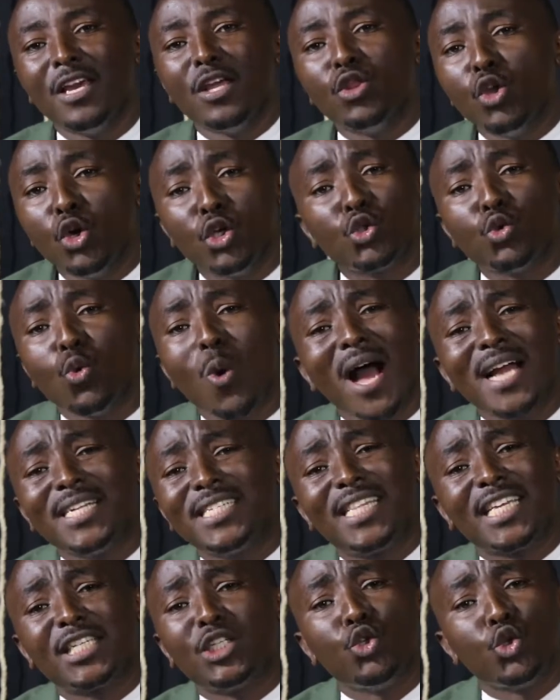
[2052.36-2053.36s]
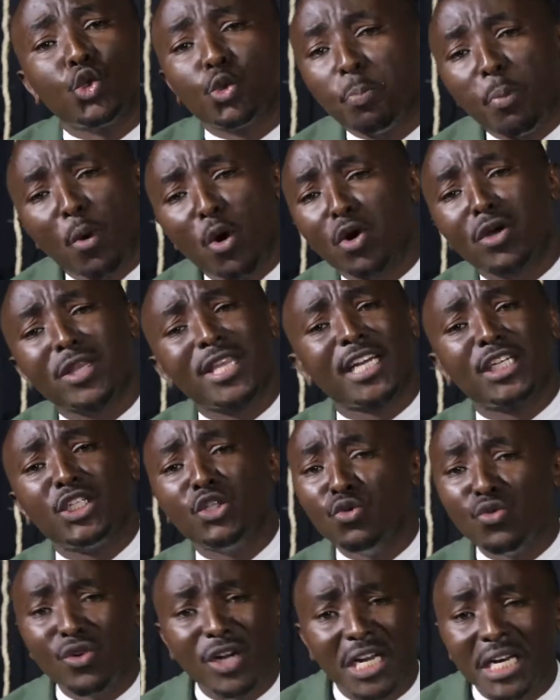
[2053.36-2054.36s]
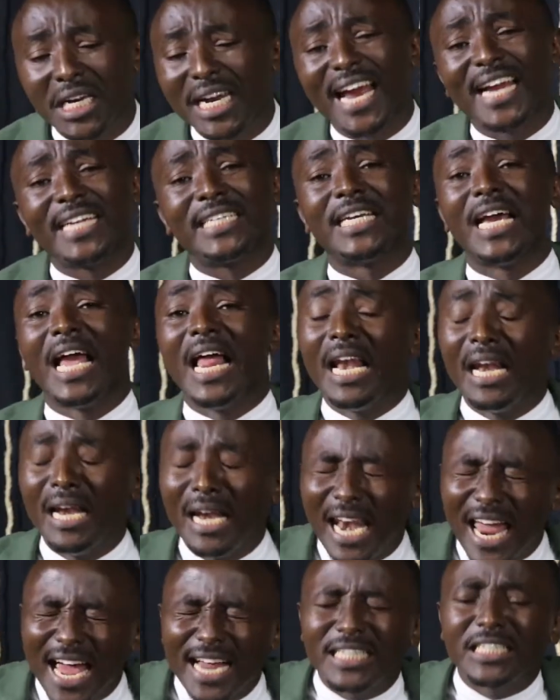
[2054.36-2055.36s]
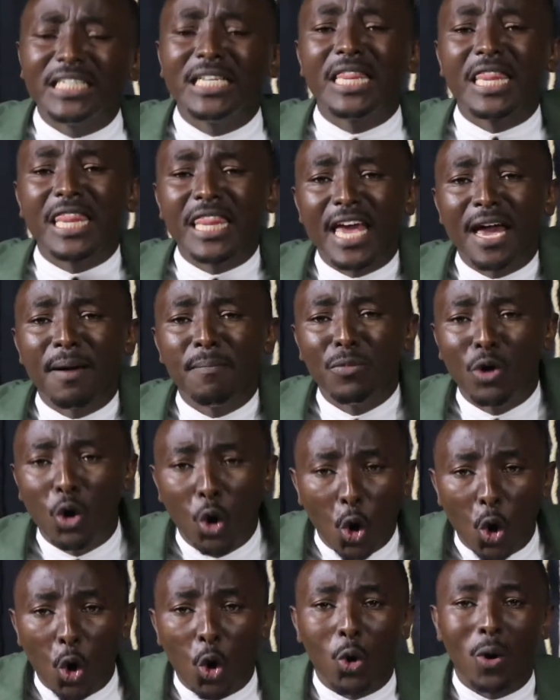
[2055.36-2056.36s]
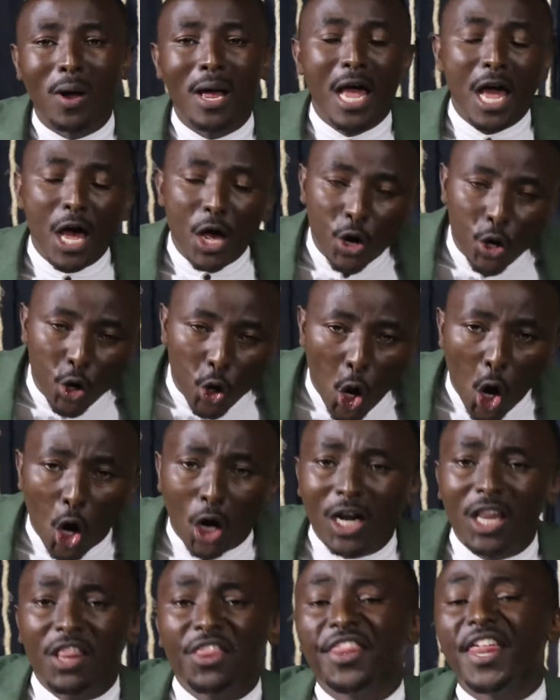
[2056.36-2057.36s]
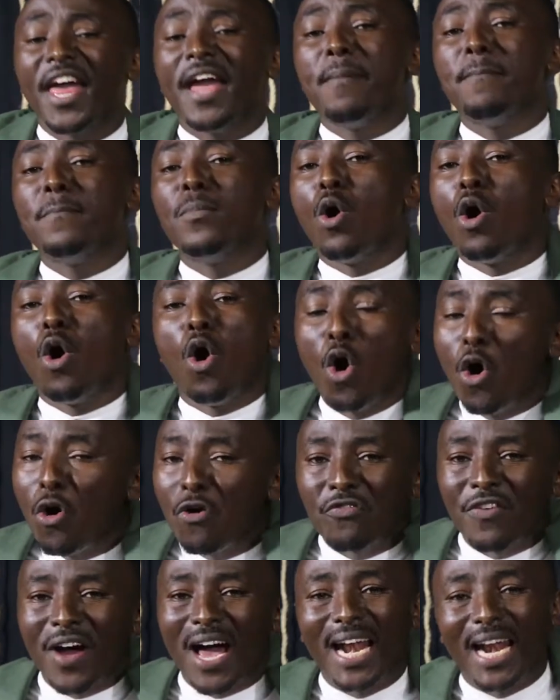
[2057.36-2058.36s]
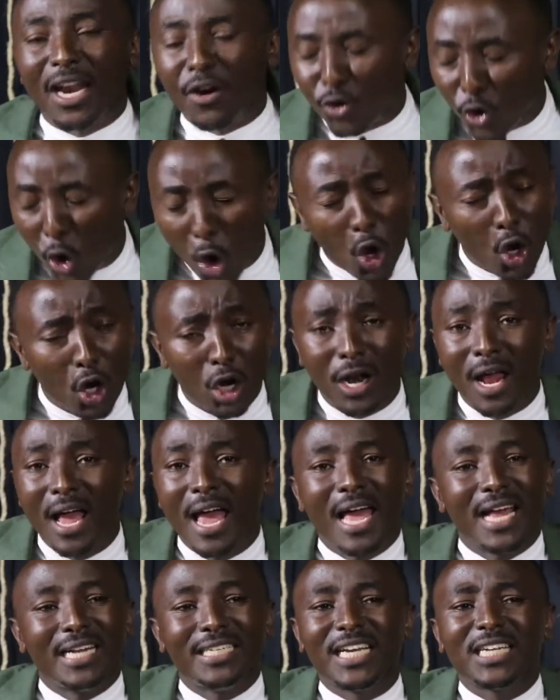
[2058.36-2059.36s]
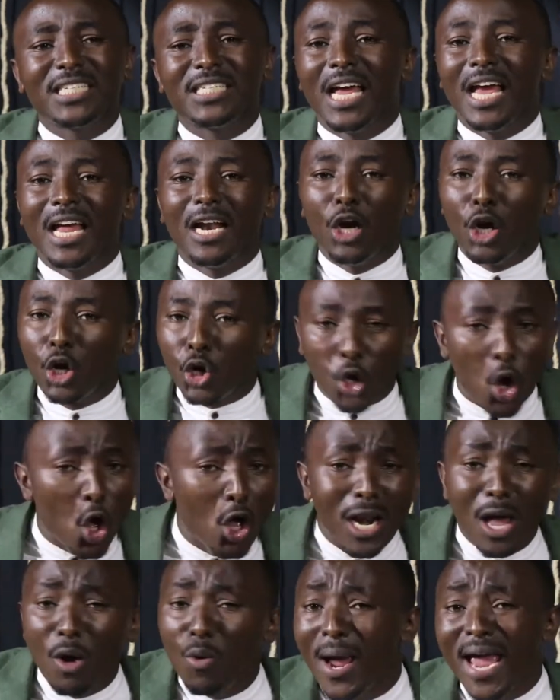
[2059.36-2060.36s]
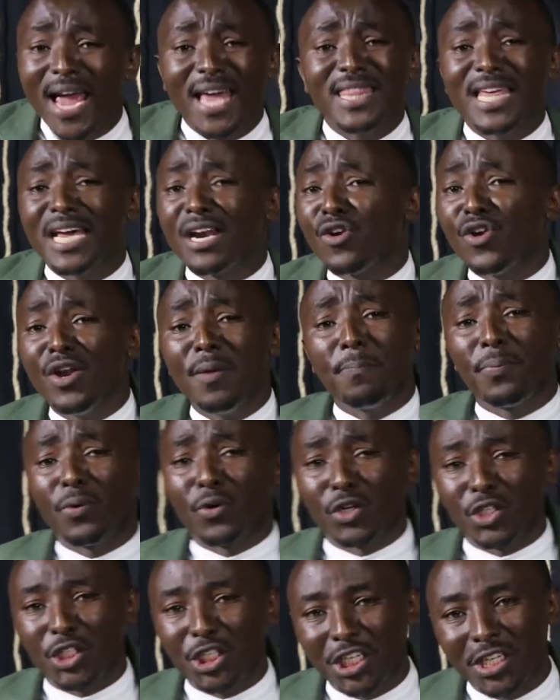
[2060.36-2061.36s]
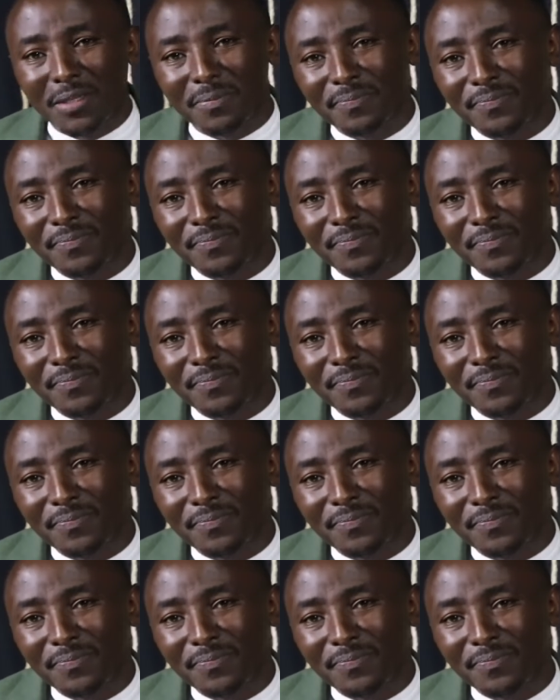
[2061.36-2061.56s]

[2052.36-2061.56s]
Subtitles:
Those words that you spoke that you regret, let them go. Roll them over, roll away the reproach